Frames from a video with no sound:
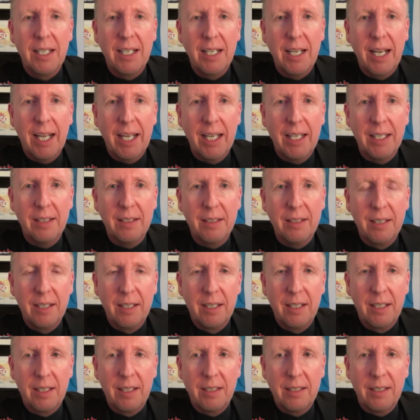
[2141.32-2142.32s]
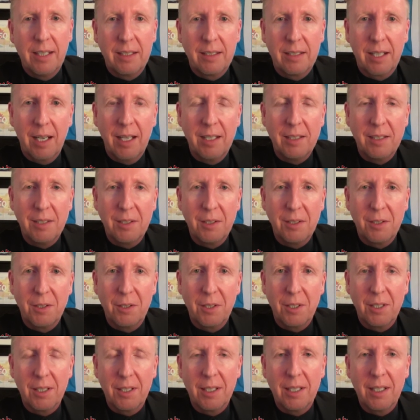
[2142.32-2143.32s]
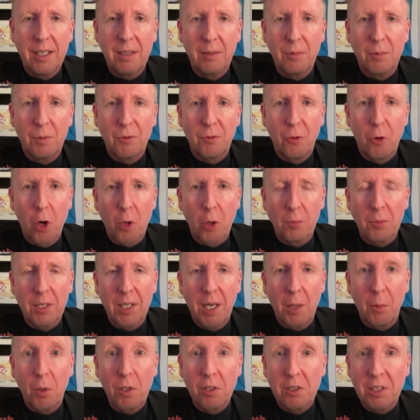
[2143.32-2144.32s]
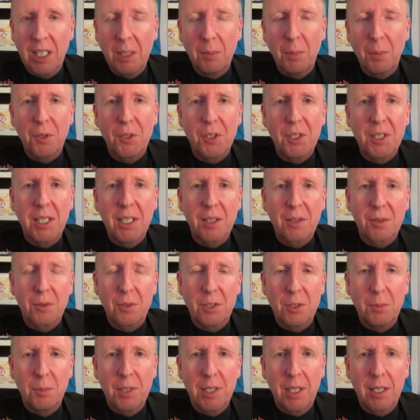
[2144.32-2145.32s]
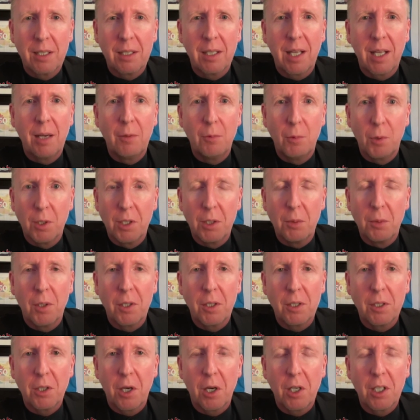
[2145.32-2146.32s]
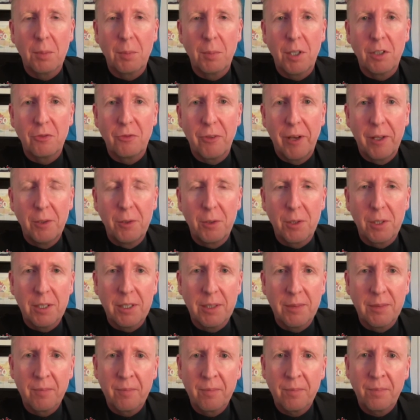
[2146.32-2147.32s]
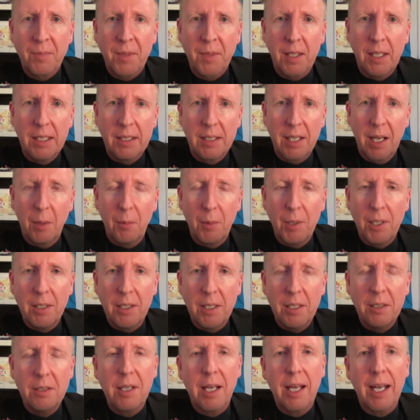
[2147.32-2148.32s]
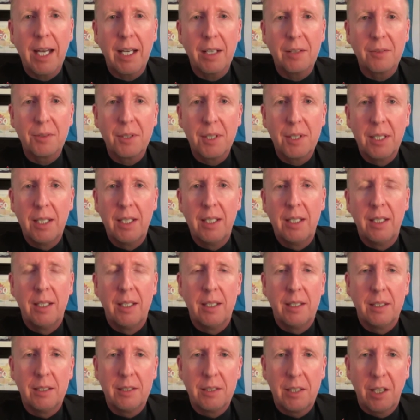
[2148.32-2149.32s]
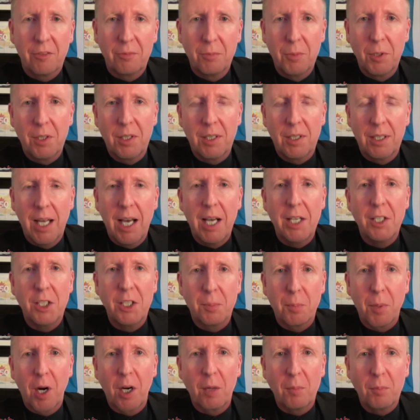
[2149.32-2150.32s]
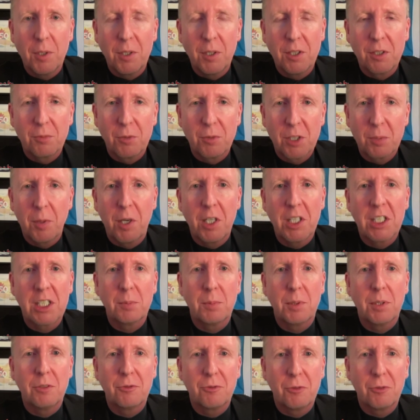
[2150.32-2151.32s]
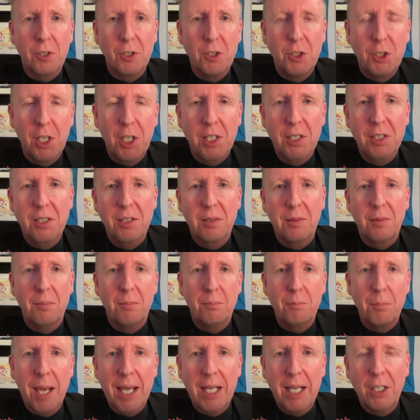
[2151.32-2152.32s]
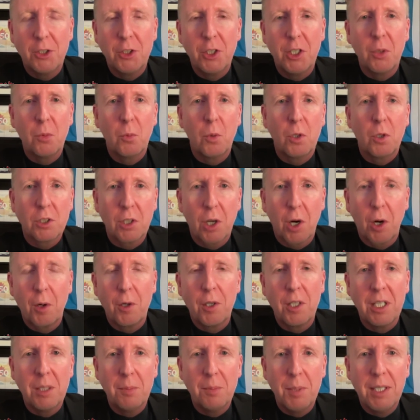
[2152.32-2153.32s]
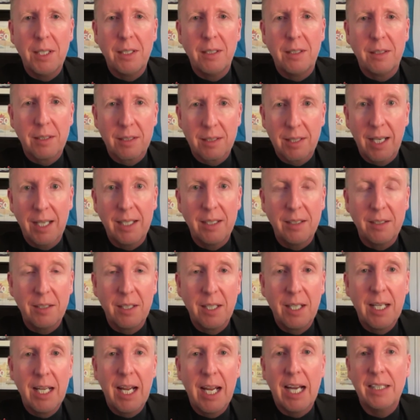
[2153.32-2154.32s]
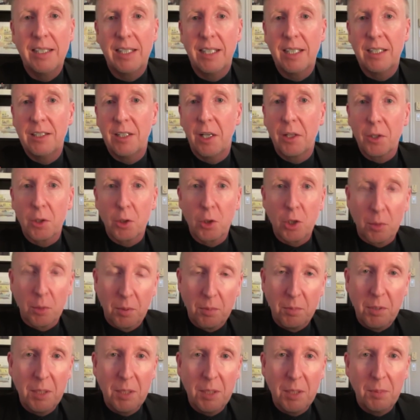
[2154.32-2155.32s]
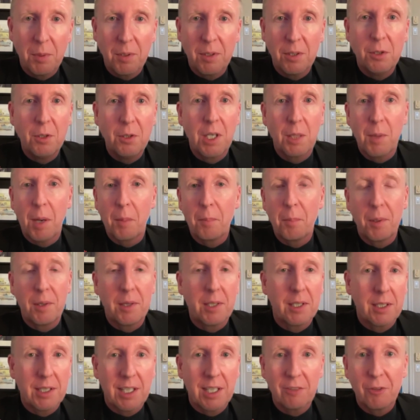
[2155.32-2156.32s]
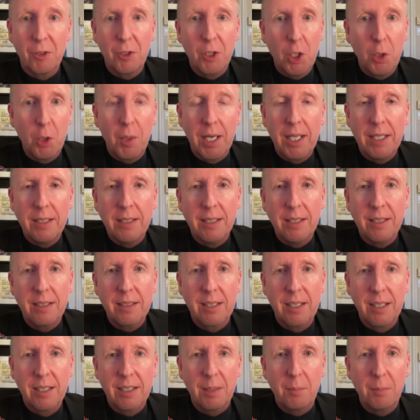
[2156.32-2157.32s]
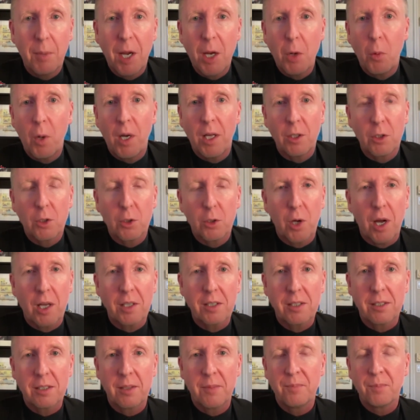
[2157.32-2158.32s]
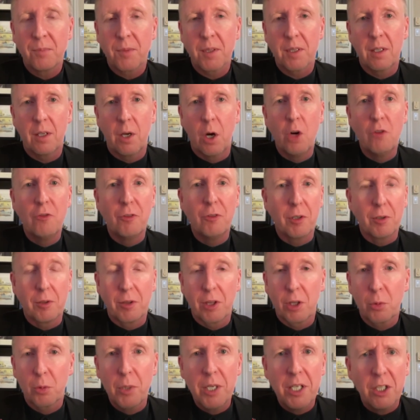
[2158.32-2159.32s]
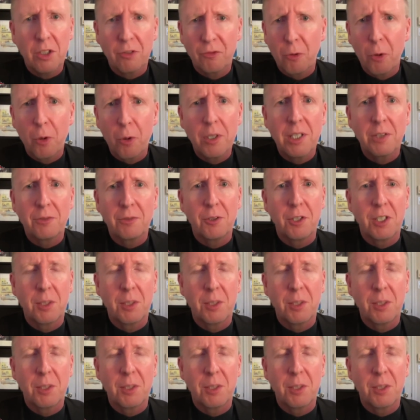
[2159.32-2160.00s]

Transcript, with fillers: And that ties into a reform that I wasn't able to get through, but I, I really want to talk about federally, is how we need to have government line departments responsible for just managing what's already being decided. And then another group of people who come up with the clever new ideas that might well cross over three or four different